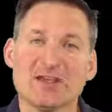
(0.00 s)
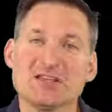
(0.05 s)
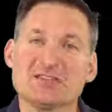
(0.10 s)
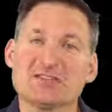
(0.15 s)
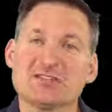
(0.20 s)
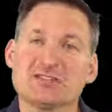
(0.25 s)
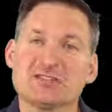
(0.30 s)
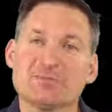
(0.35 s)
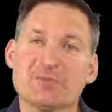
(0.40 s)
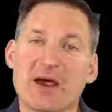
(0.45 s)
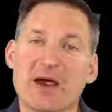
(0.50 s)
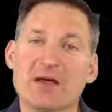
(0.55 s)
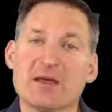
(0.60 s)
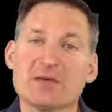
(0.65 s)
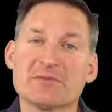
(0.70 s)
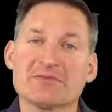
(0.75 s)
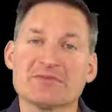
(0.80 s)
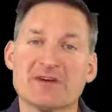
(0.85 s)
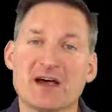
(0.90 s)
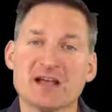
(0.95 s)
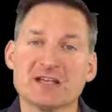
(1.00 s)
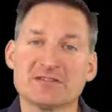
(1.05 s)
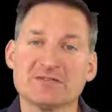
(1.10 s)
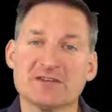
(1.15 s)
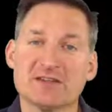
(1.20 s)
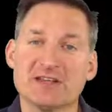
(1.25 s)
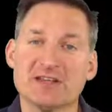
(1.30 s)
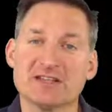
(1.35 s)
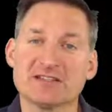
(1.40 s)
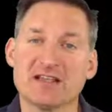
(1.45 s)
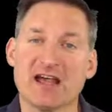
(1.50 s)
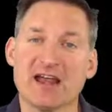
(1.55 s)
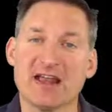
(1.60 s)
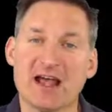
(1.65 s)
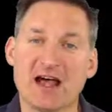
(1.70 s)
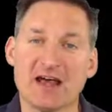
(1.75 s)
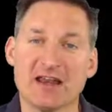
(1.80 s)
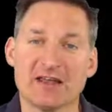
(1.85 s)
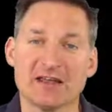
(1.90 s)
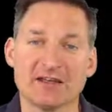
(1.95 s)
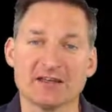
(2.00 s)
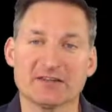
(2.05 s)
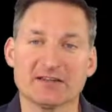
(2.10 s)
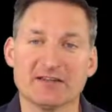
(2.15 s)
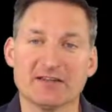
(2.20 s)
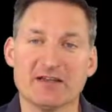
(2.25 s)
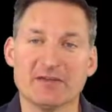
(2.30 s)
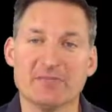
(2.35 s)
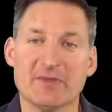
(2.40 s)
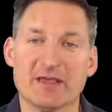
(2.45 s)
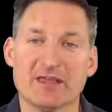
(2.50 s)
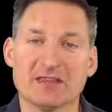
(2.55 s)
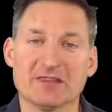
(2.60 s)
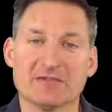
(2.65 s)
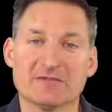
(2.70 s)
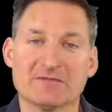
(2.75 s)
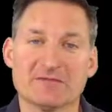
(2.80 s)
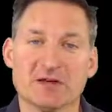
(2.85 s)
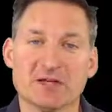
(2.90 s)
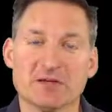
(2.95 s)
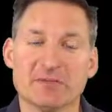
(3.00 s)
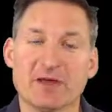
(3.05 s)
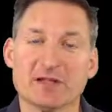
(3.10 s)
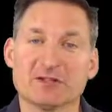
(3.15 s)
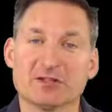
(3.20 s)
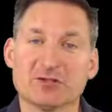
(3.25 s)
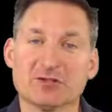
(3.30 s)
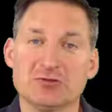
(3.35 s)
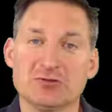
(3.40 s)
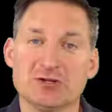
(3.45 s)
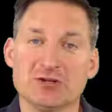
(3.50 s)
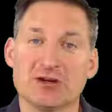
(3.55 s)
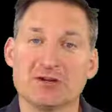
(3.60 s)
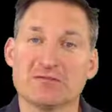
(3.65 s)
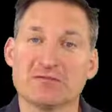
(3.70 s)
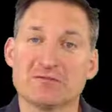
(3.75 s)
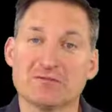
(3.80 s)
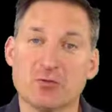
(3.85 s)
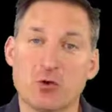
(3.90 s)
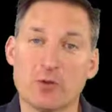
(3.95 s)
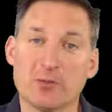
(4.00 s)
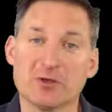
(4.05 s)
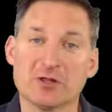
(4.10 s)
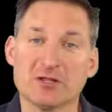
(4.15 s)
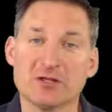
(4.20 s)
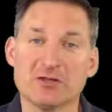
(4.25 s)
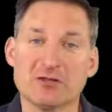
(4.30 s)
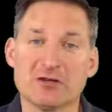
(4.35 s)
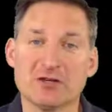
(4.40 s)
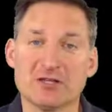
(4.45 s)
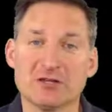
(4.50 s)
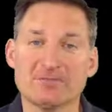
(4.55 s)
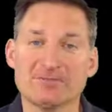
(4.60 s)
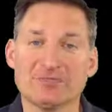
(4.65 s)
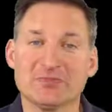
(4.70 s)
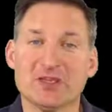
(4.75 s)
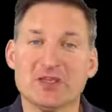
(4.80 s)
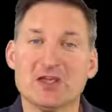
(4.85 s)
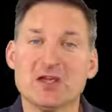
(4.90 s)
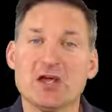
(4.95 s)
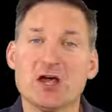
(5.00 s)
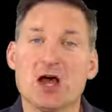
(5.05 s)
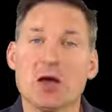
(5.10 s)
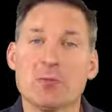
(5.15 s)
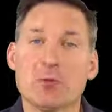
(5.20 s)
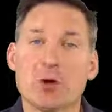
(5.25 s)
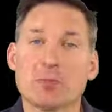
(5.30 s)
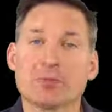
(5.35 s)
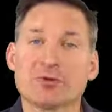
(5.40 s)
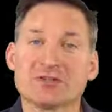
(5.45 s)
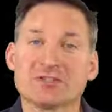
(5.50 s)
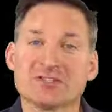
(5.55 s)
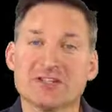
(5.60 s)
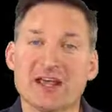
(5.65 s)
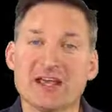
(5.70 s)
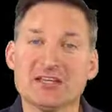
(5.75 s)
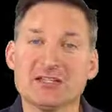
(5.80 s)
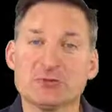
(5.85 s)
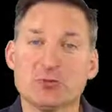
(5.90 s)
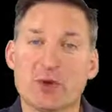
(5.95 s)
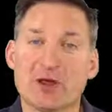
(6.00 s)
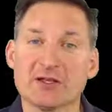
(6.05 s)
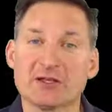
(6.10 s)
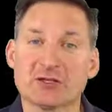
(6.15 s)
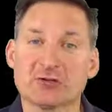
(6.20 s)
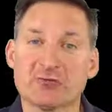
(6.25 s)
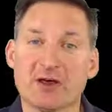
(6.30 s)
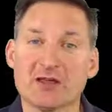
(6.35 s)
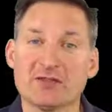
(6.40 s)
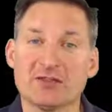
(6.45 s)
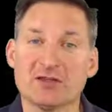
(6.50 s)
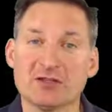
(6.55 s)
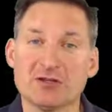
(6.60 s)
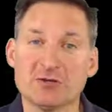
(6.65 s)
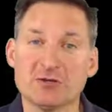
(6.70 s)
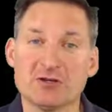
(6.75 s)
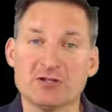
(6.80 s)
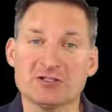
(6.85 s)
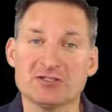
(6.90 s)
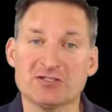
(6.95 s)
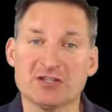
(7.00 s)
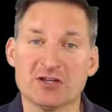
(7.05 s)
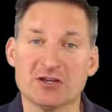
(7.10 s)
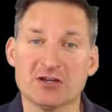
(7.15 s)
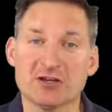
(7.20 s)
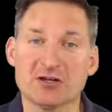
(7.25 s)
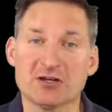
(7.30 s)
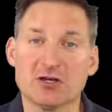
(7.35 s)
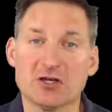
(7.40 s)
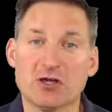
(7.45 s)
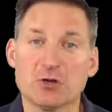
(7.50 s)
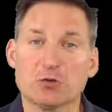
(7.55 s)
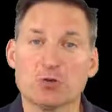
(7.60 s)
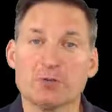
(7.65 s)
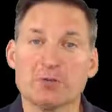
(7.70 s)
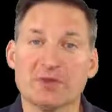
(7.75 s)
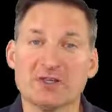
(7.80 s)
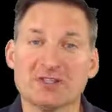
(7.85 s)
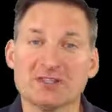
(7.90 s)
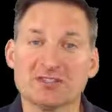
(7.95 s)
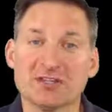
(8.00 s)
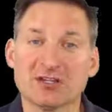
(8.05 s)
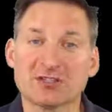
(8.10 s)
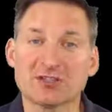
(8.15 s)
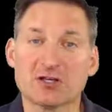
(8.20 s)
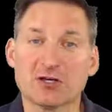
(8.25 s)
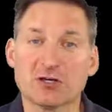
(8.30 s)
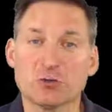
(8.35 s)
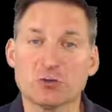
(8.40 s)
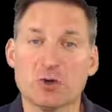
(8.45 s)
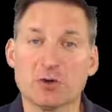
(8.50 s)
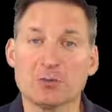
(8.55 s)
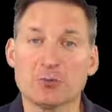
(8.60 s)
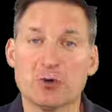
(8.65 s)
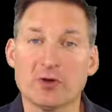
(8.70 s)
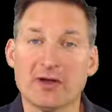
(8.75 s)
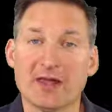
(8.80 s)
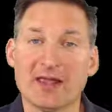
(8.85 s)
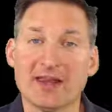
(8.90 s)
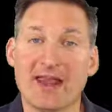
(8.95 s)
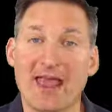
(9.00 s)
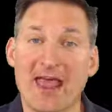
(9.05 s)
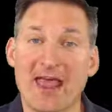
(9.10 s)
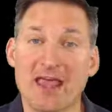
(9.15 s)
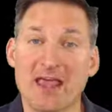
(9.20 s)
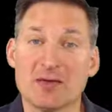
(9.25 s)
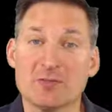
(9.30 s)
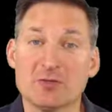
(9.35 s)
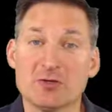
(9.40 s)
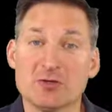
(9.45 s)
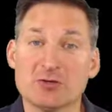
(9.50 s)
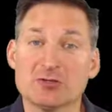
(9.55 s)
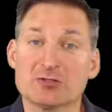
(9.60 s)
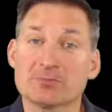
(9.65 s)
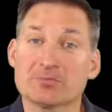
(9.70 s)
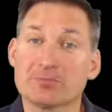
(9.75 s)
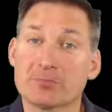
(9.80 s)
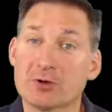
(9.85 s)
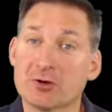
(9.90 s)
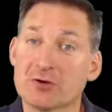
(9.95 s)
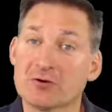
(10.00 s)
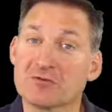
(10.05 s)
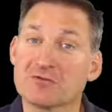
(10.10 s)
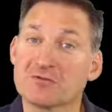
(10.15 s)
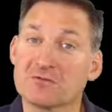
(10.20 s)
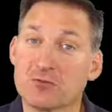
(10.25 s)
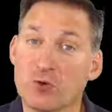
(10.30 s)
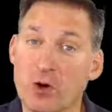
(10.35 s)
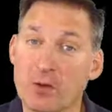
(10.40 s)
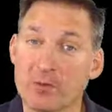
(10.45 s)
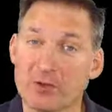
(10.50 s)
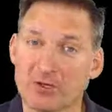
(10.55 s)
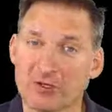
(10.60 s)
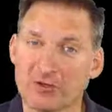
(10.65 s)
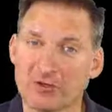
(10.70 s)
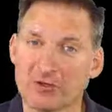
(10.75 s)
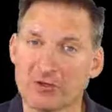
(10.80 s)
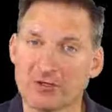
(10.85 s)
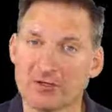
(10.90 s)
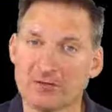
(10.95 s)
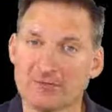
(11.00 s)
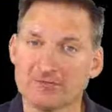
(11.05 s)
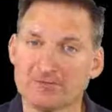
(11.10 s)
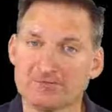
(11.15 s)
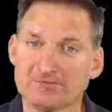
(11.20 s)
since barium phosphate is ionic, making the fundamental unit a formula unit, a more precise way to write the units here would be 601.8 AMUs per formula unit.